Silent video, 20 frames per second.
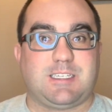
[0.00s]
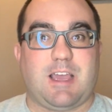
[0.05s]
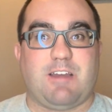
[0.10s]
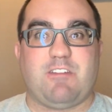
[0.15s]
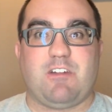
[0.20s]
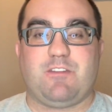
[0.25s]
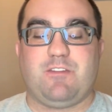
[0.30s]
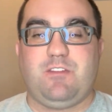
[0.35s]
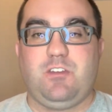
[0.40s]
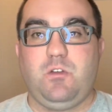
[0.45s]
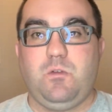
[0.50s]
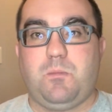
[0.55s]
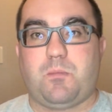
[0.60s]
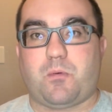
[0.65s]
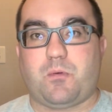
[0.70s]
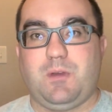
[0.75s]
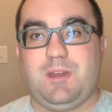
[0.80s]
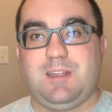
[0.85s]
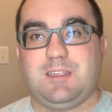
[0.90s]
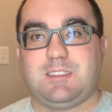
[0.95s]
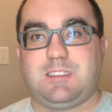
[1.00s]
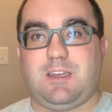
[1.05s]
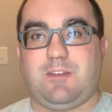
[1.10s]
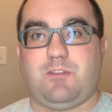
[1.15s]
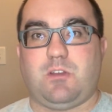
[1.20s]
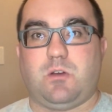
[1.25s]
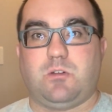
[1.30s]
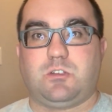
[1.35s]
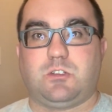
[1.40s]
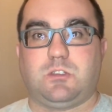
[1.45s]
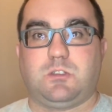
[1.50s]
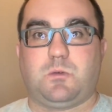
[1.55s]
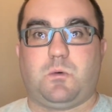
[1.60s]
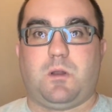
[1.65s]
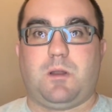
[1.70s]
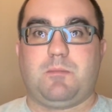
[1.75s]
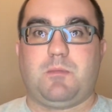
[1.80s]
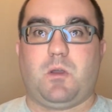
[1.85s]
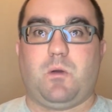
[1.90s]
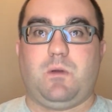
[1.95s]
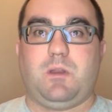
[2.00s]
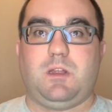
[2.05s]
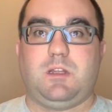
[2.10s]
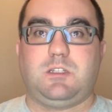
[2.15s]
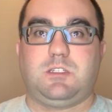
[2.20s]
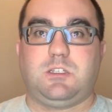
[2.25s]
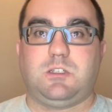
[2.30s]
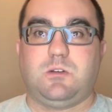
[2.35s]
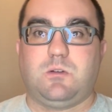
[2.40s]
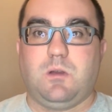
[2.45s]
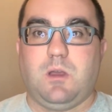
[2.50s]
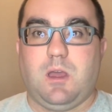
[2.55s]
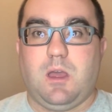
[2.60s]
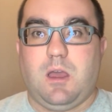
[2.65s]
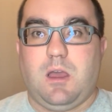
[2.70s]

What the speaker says: I have a few preconceived notions of what I'm going into,